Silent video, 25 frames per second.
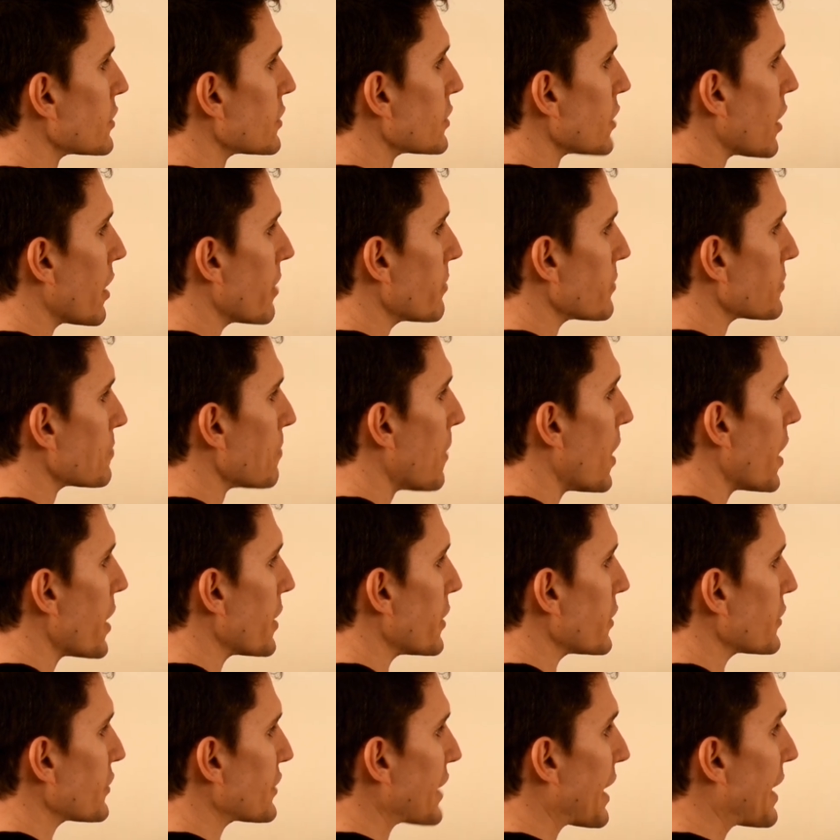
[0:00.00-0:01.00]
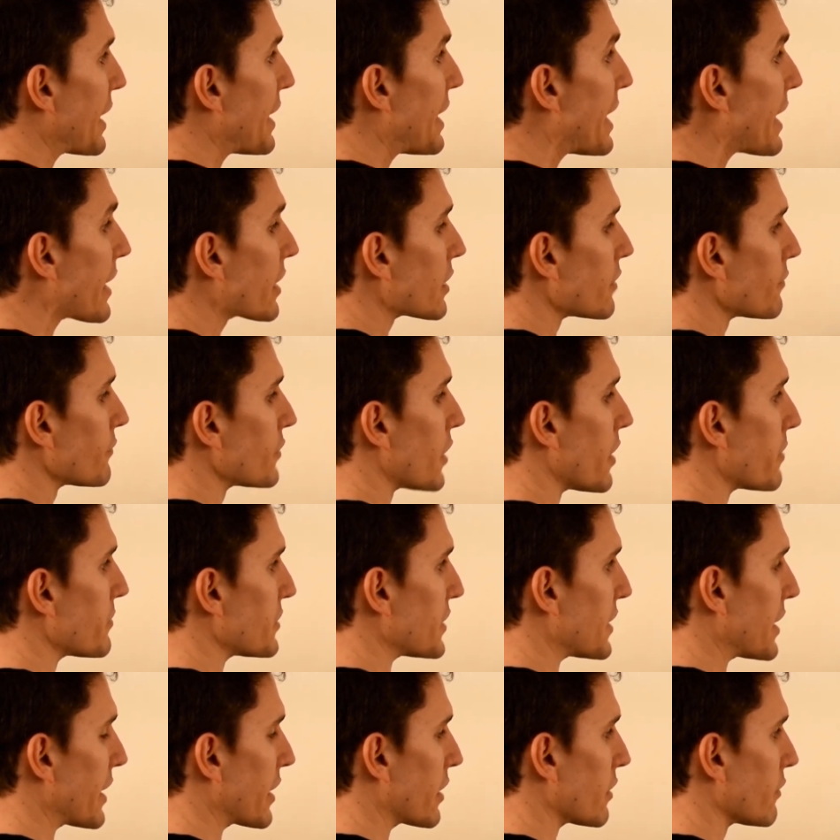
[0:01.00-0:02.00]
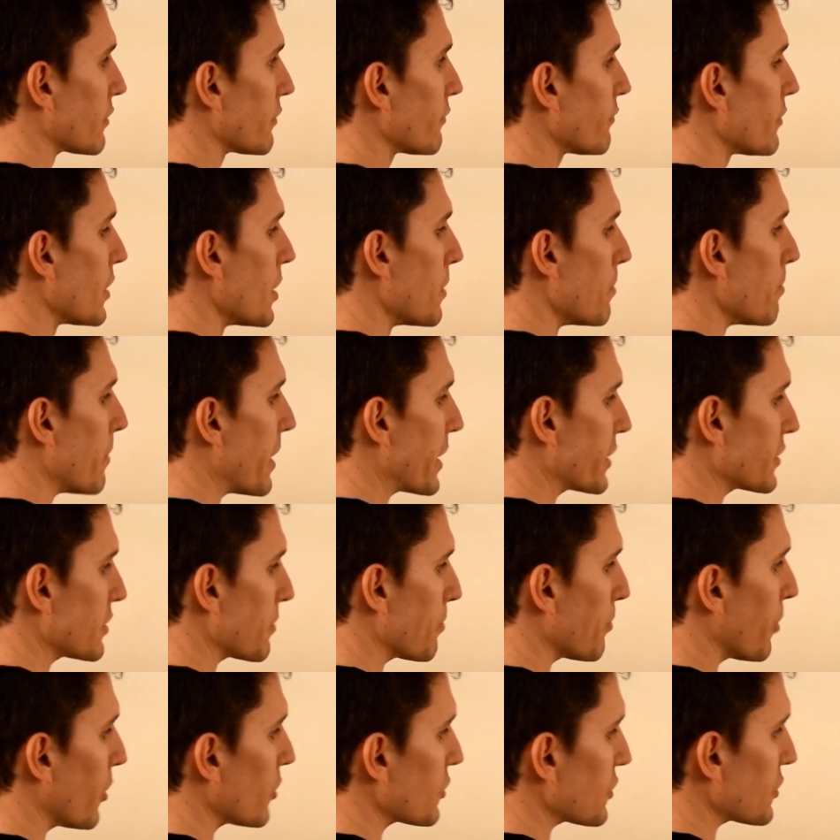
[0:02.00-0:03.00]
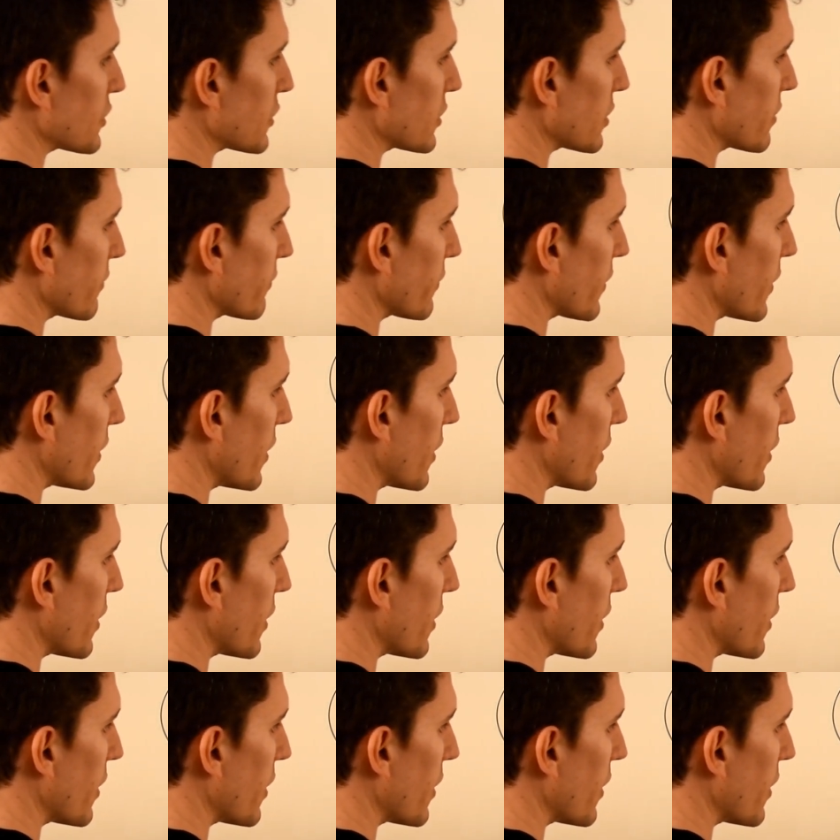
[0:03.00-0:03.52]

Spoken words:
times minus and negative times a negative makes it positive.